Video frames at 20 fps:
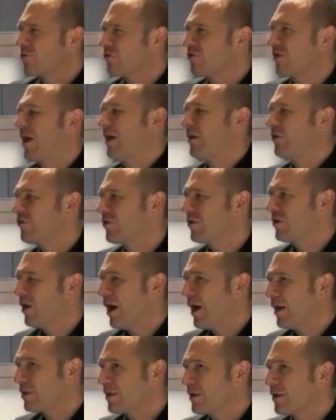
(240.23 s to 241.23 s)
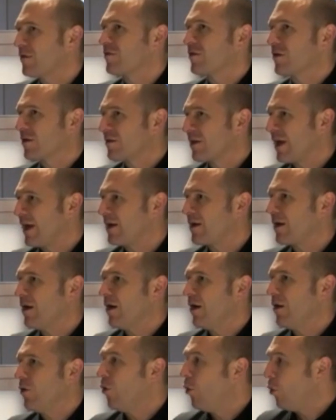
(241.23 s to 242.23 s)
change that I think is going to take
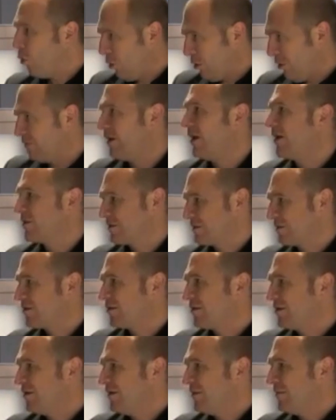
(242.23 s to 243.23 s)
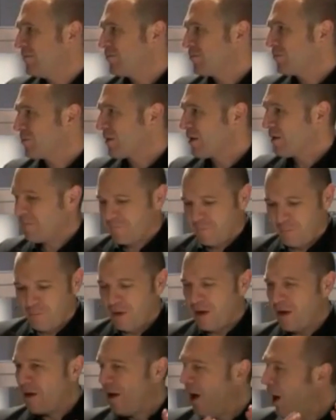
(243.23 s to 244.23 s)
all of us from
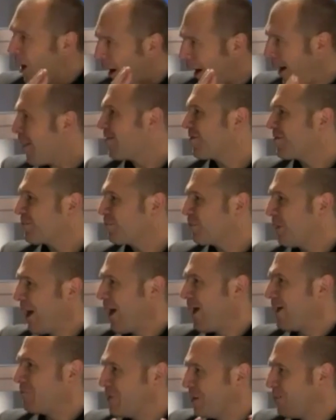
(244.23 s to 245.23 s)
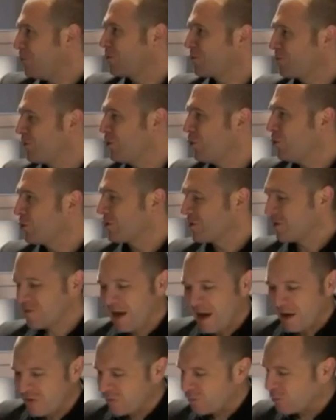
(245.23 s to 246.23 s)
the highest paid members of the
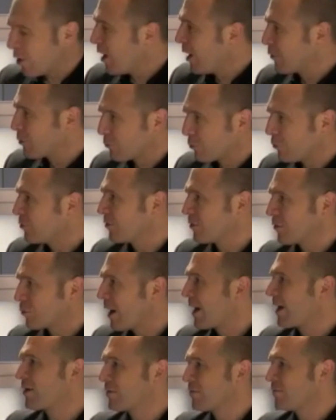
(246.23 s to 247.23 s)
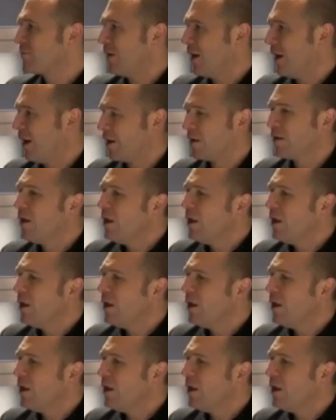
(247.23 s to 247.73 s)
organisation right through to the rank and file,